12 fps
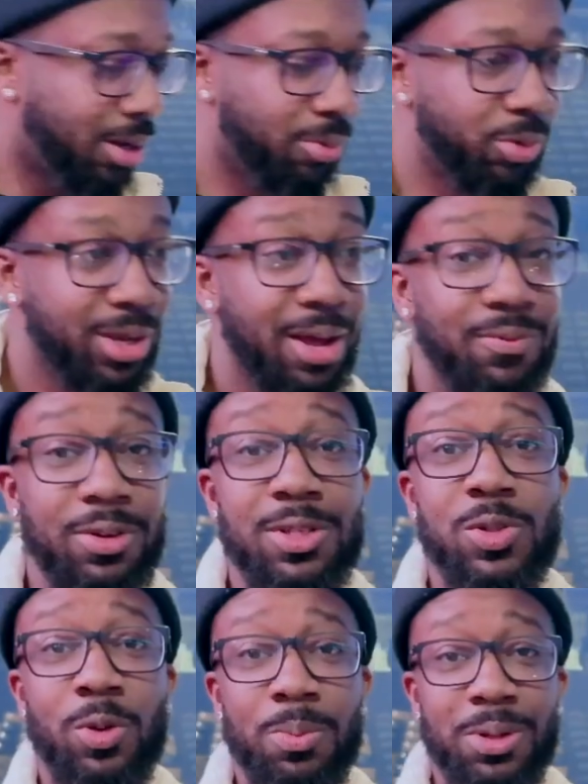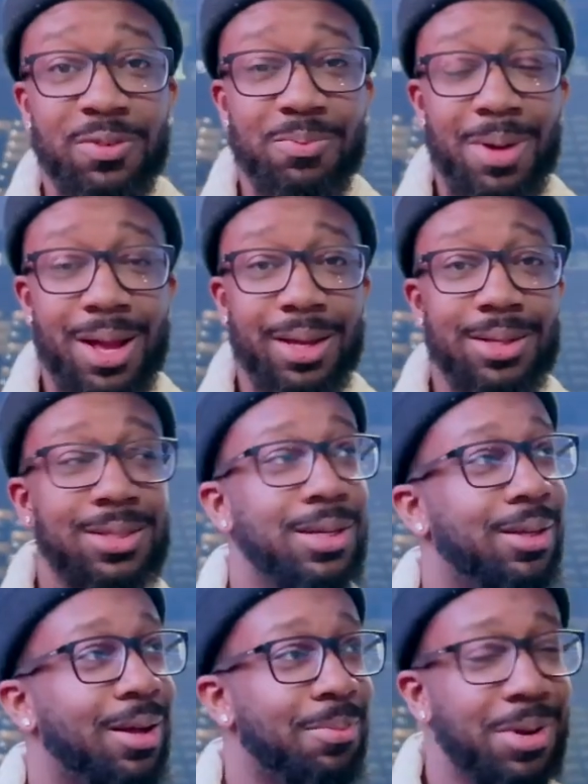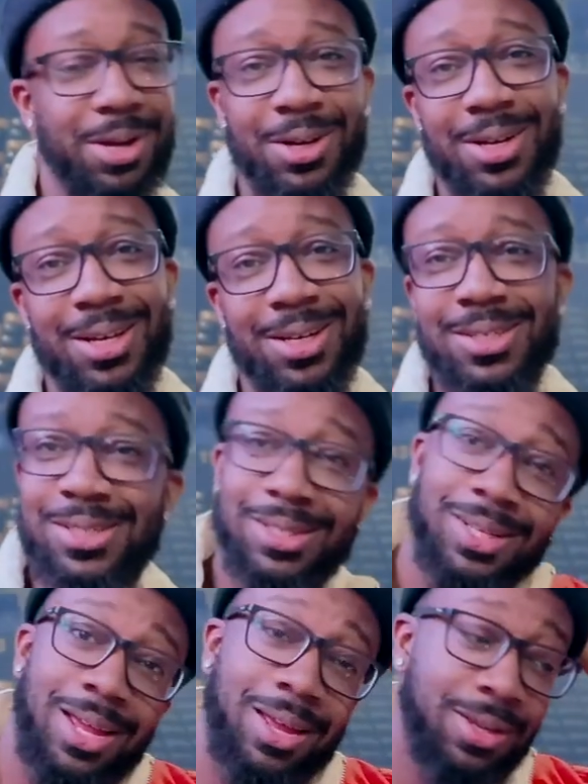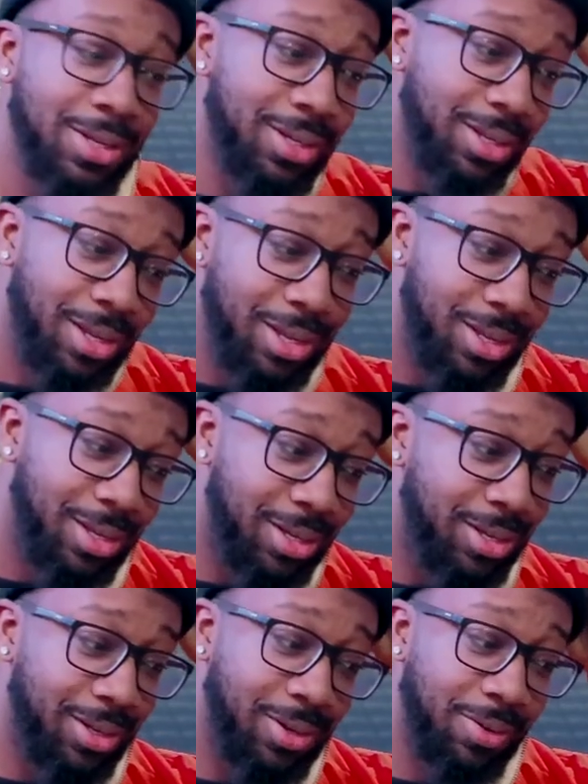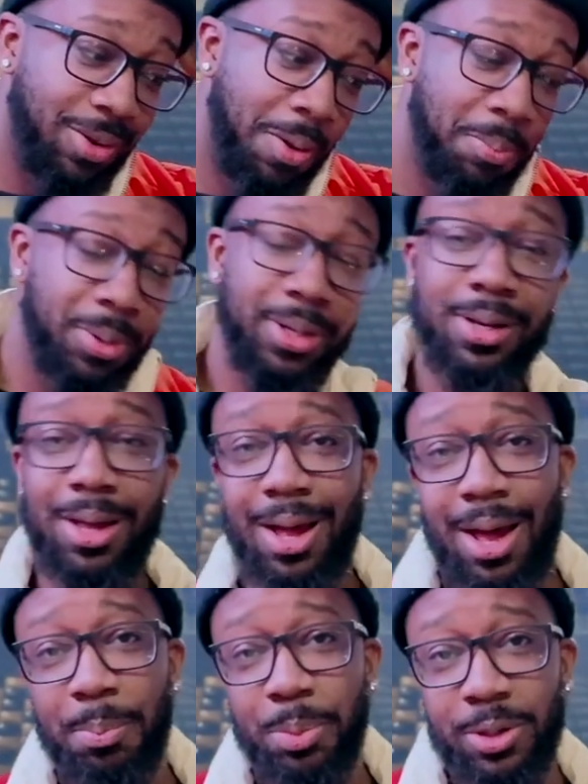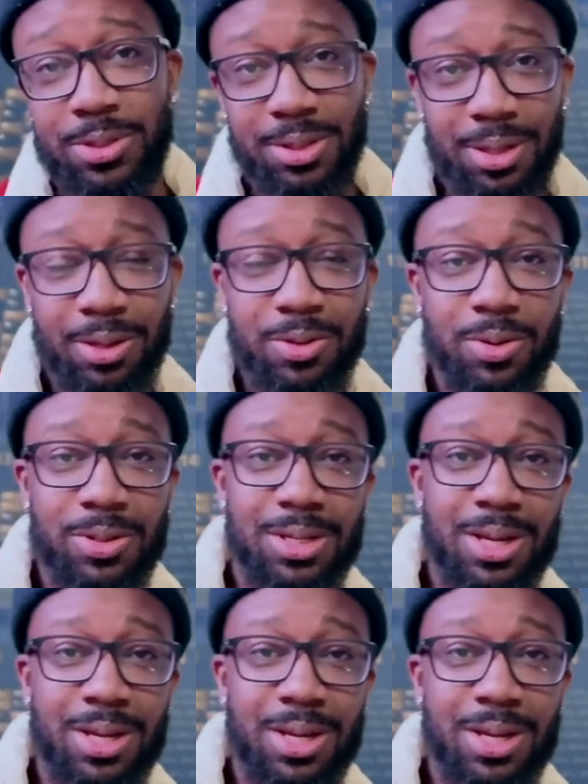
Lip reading: We have an assortment of mics. I'm not gonna get into that. But I personally endorse